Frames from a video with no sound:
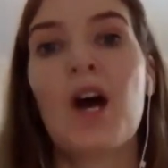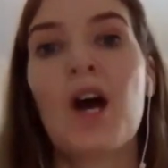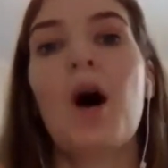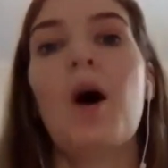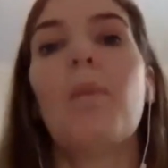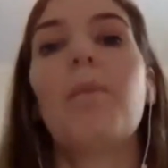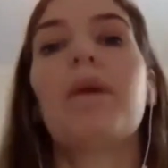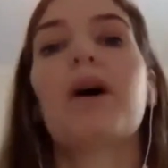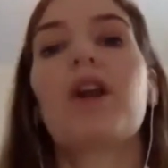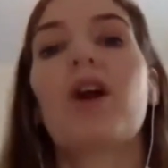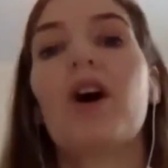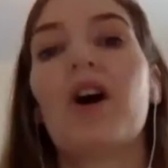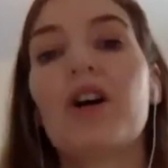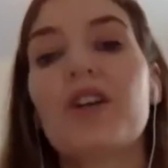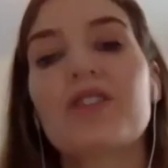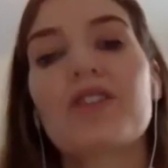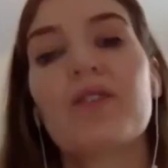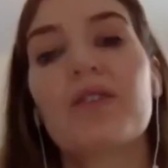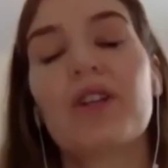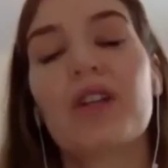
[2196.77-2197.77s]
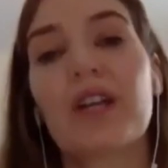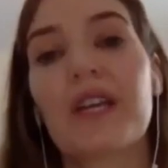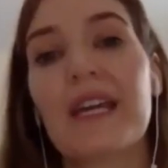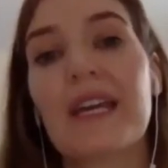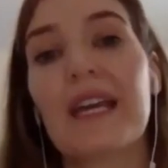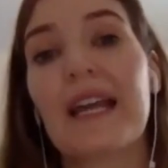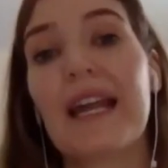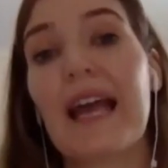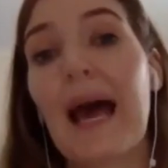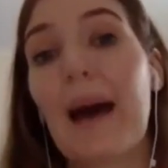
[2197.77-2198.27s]
but also
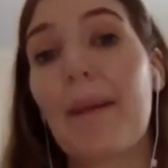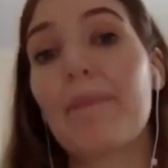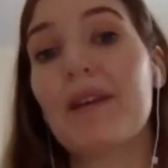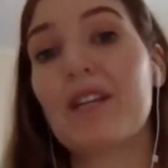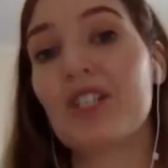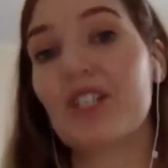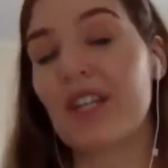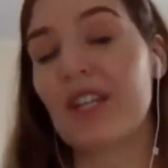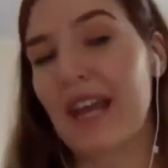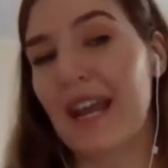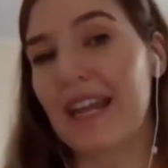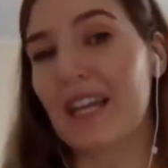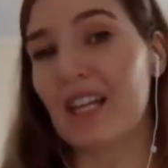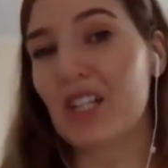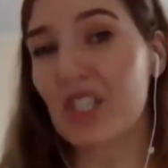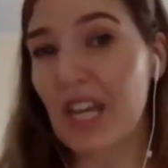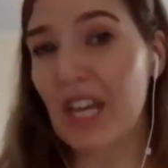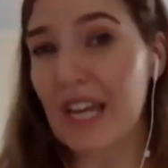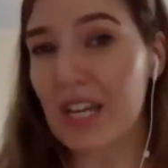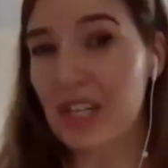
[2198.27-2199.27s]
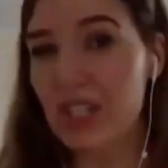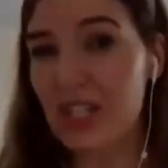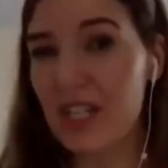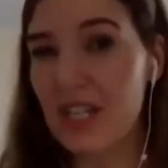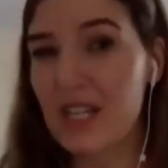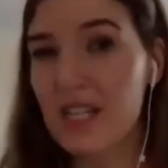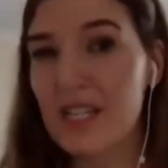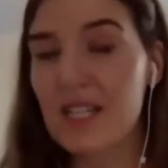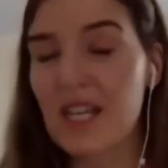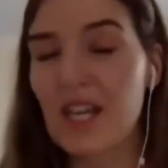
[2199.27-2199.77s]
looking at epigenetic
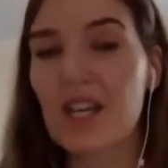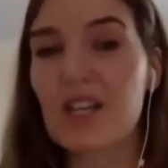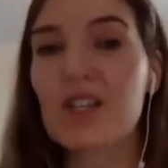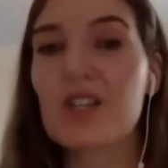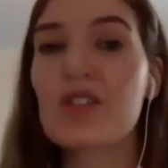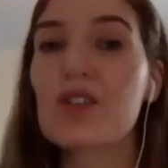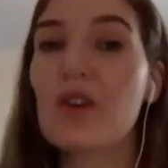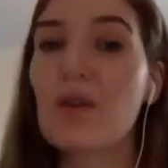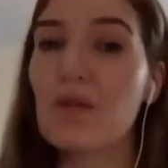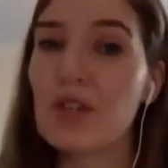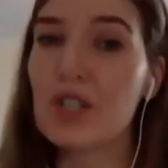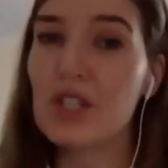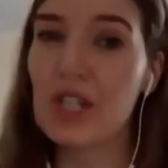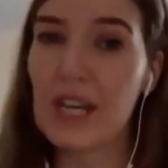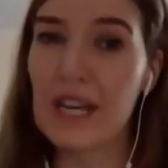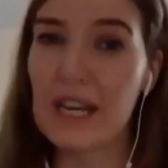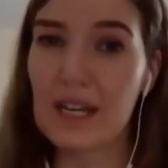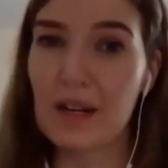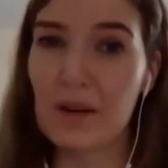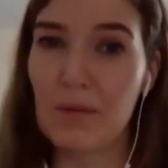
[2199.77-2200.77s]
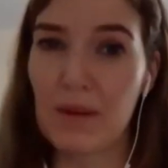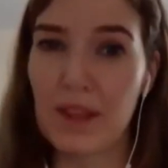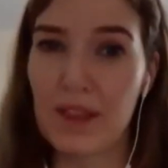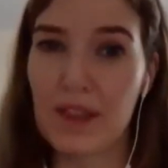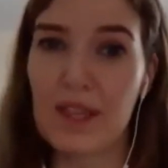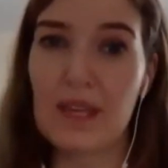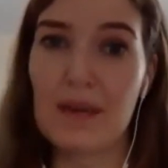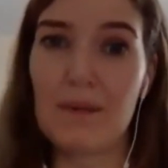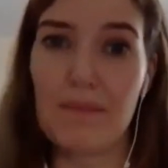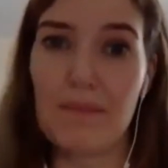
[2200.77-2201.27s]
changes associated with
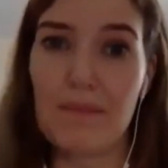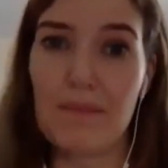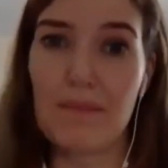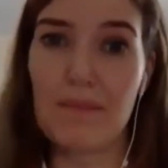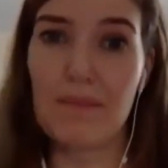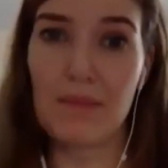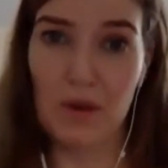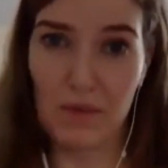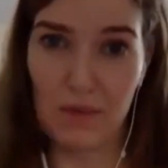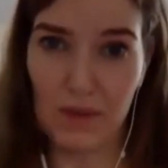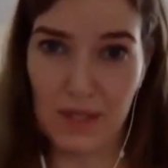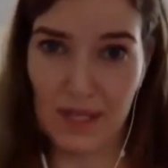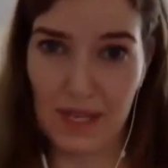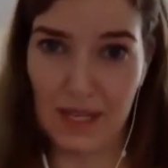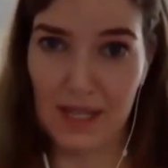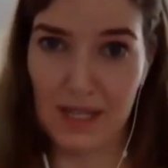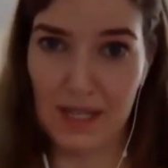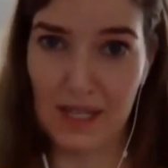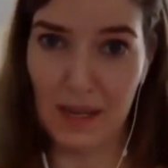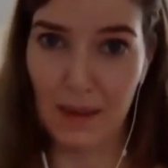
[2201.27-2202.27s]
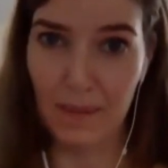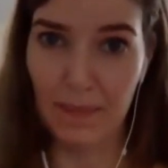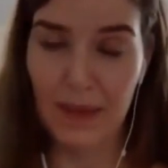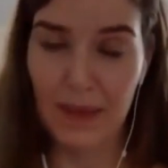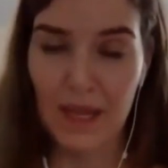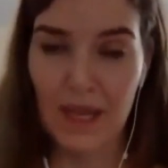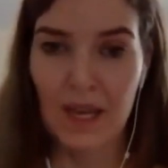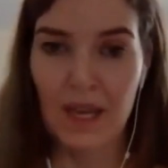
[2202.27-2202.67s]
the immune system.